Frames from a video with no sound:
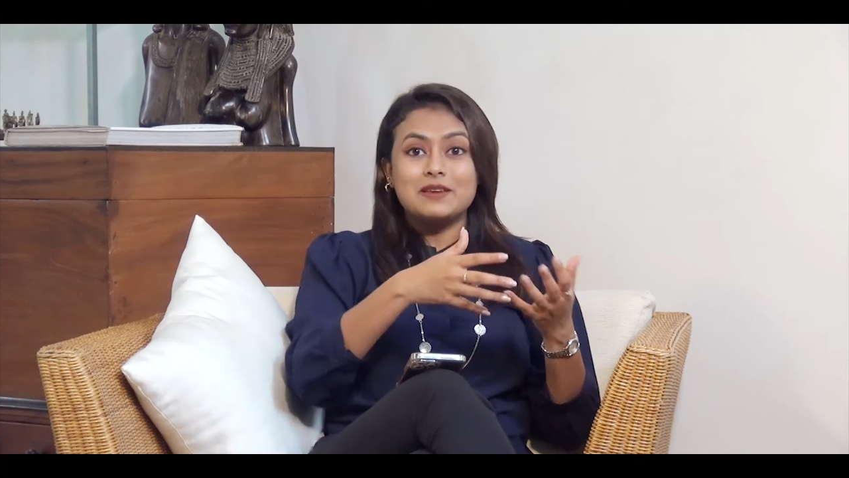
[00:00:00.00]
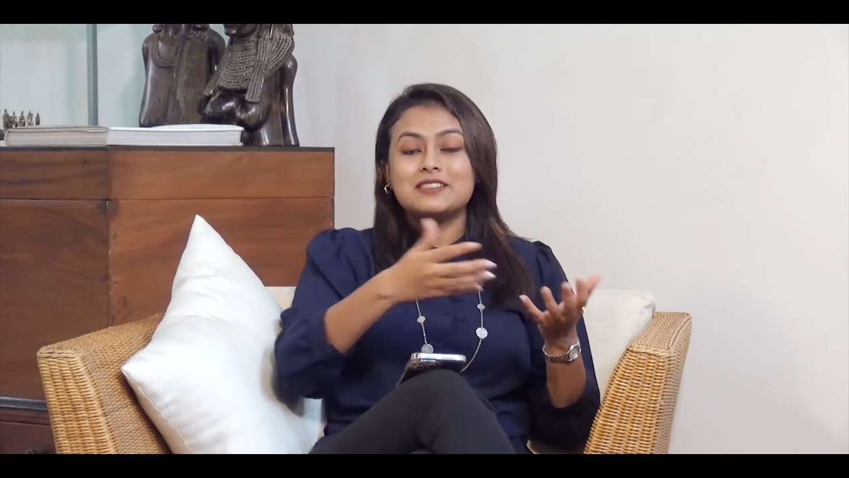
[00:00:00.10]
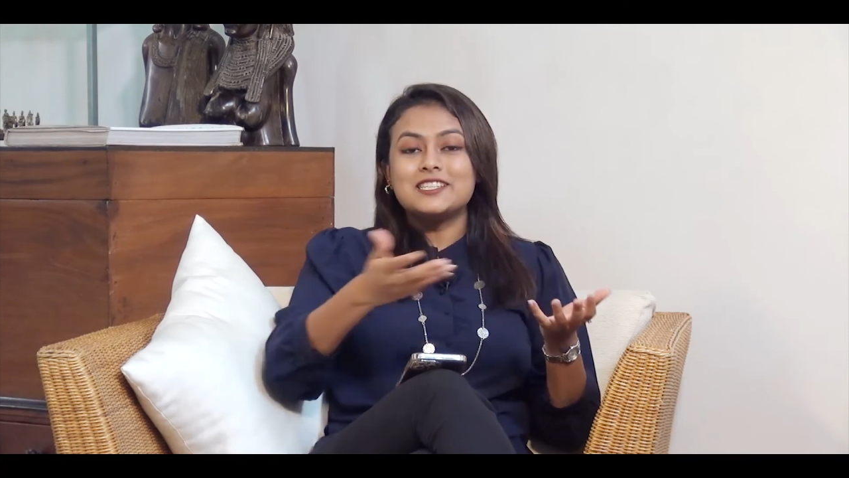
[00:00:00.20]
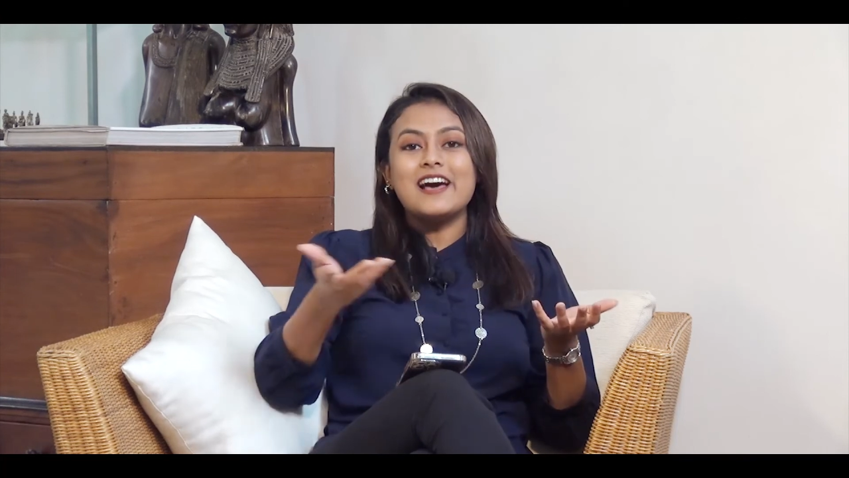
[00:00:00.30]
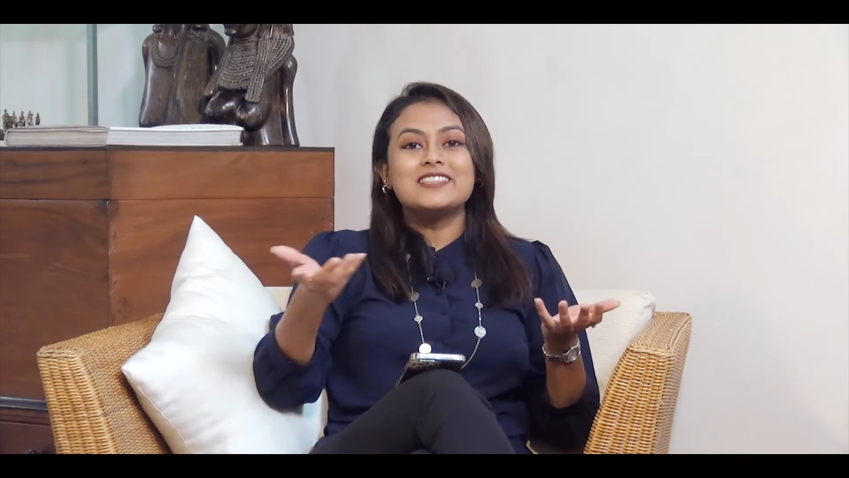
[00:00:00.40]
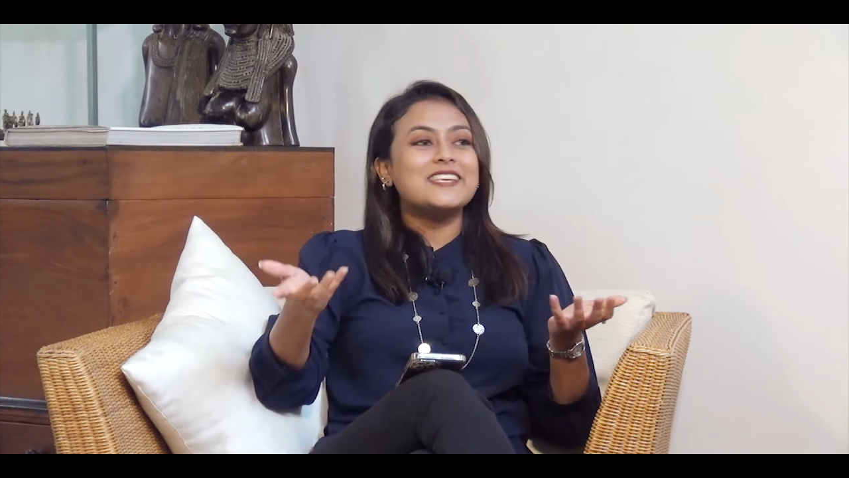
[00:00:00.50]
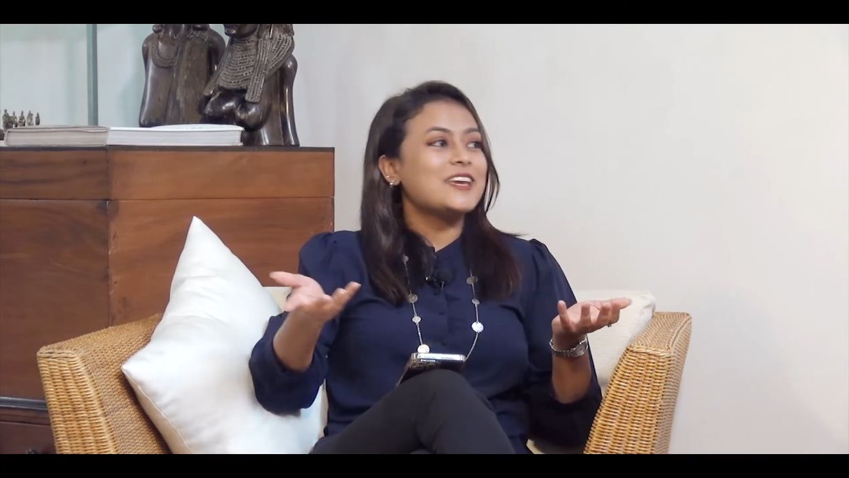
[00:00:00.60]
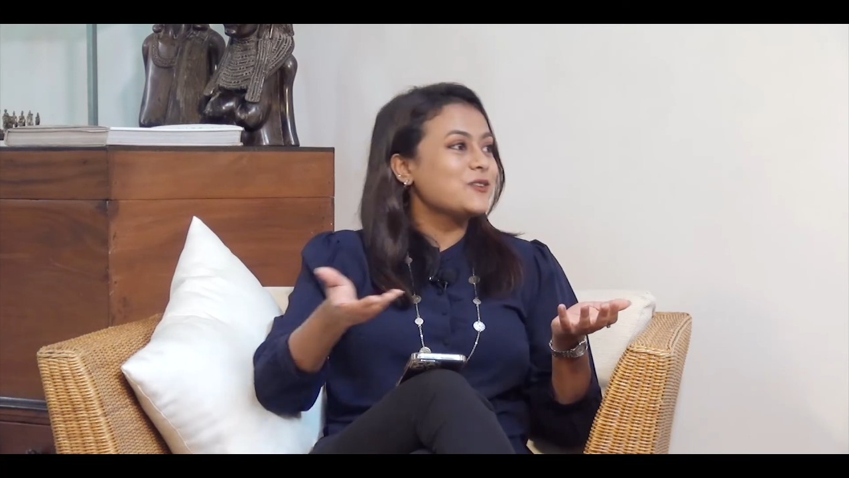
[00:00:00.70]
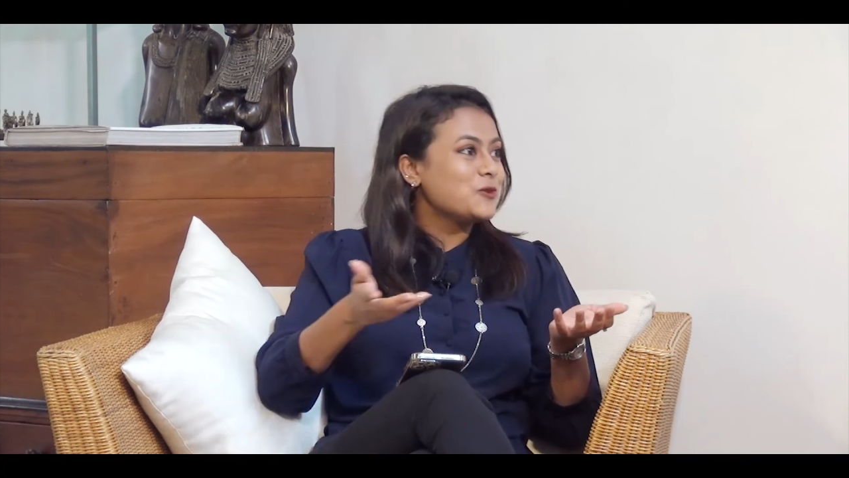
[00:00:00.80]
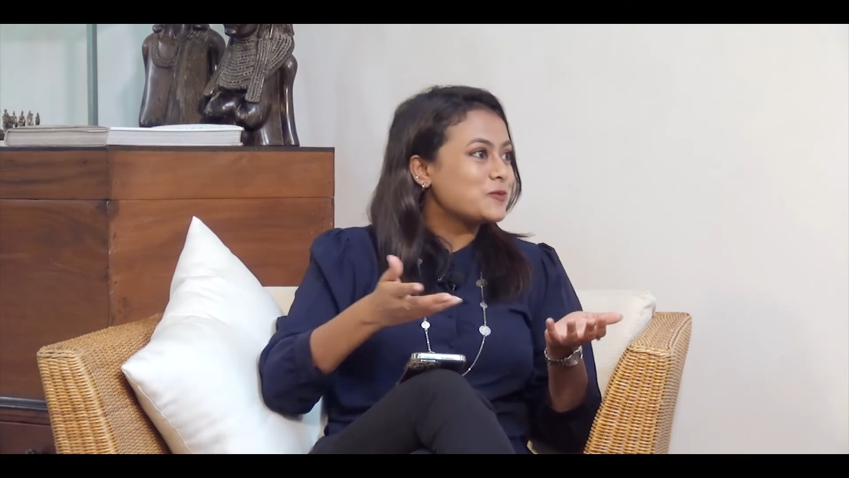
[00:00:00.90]
start
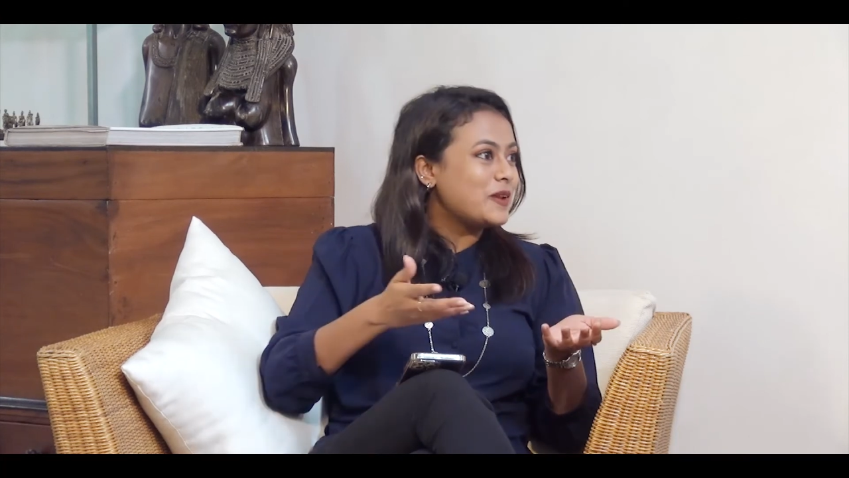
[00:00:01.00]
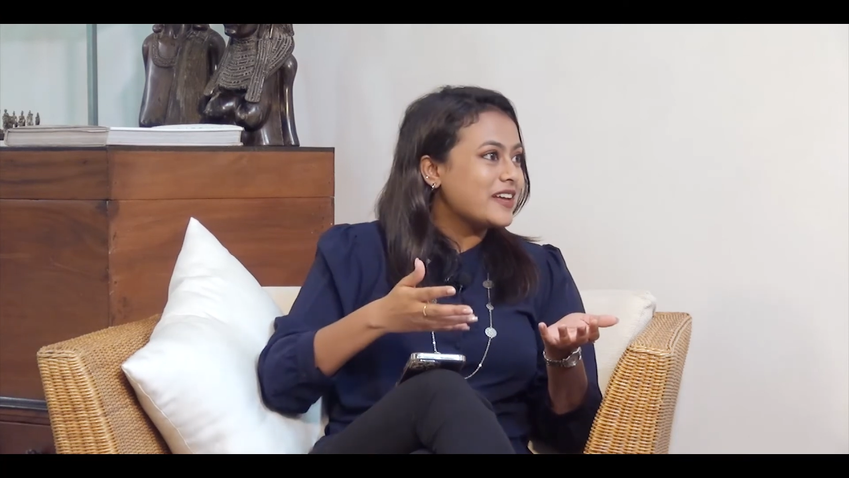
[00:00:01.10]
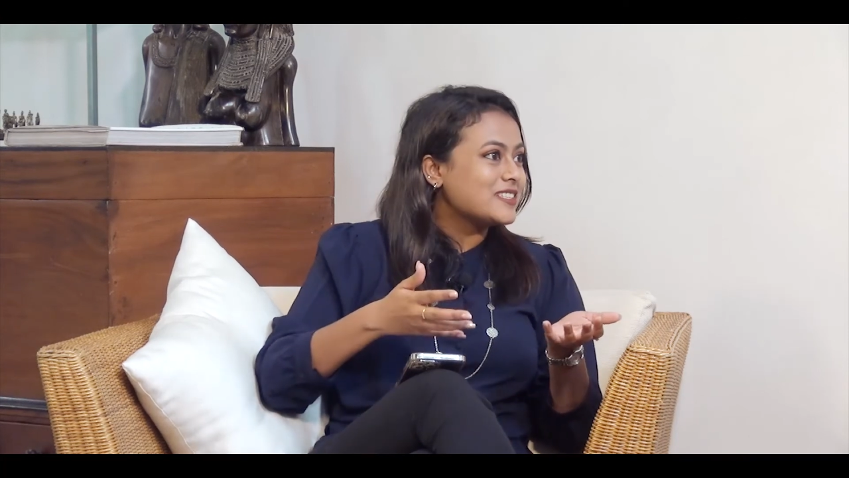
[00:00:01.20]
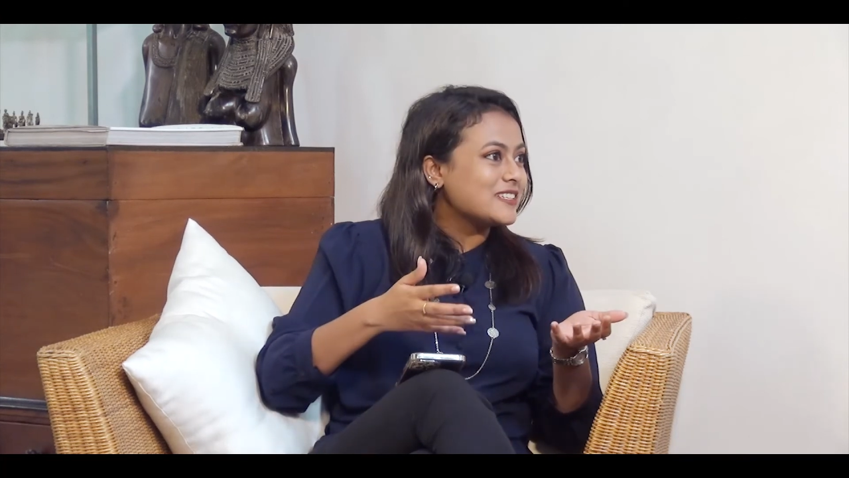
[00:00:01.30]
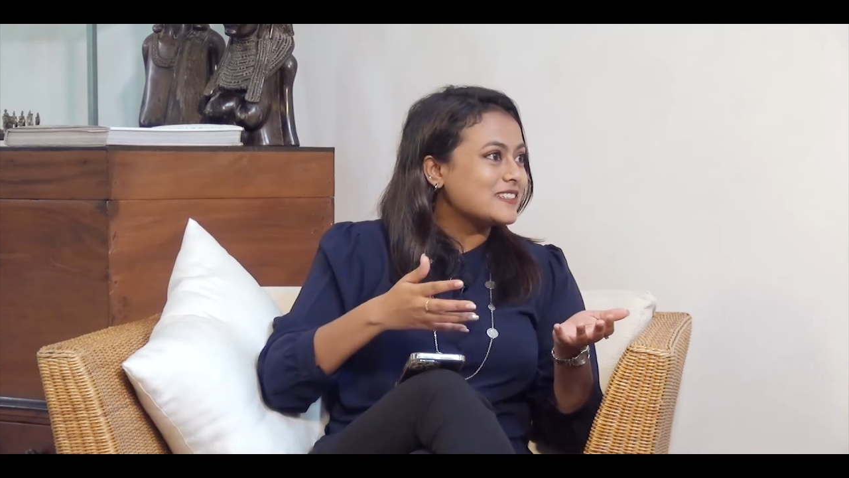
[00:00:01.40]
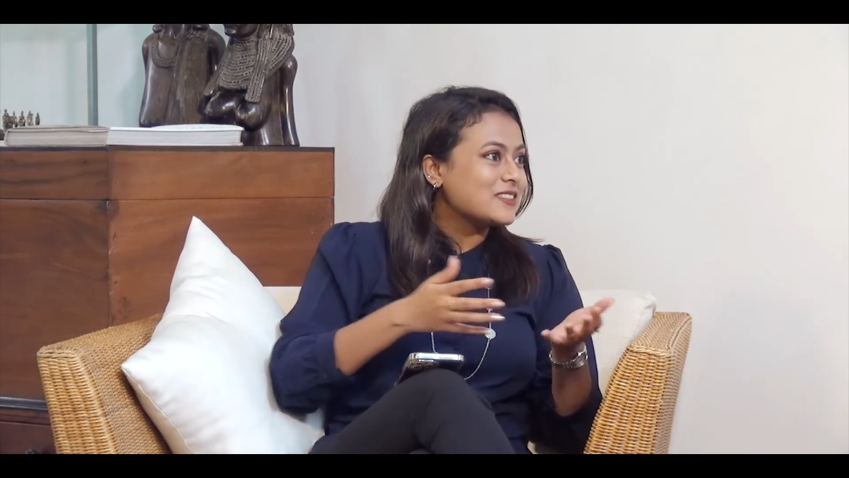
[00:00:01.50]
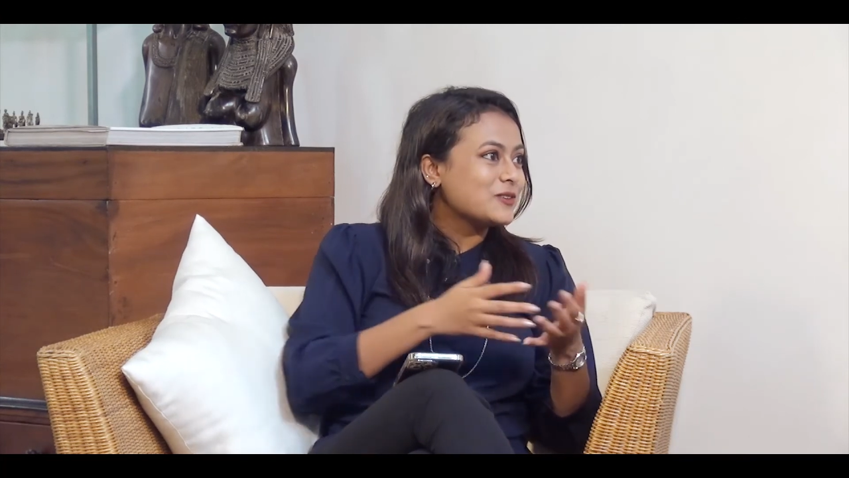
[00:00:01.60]
saying no to plastics,